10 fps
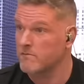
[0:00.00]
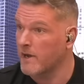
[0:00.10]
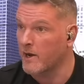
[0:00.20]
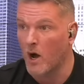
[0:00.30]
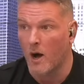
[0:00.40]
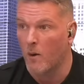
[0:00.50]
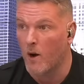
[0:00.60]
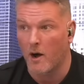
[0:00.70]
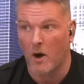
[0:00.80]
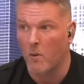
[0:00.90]
Like,
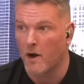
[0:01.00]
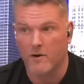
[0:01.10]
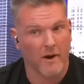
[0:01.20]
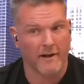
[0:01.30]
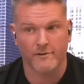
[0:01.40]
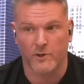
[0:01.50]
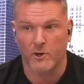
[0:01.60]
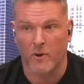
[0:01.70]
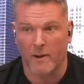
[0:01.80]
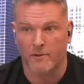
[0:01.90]
on what grounds are
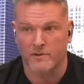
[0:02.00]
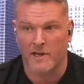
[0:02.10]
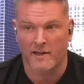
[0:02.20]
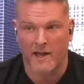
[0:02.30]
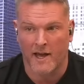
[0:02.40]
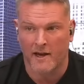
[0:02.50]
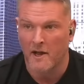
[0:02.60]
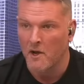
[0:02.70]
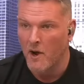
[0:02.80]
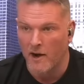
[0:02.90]
you able to say that?
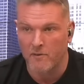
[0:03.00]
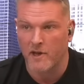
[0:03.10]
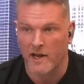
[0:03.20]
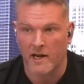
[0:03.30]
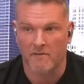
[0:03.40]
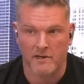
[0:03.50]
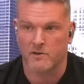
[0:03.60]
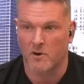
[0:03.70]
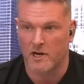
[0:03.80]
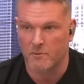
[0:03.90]
I don't think any of us
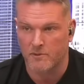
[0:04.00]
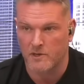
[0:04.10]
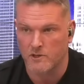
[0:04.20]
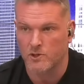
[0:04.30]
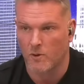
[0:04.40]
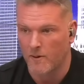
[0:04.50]
are 100% sure.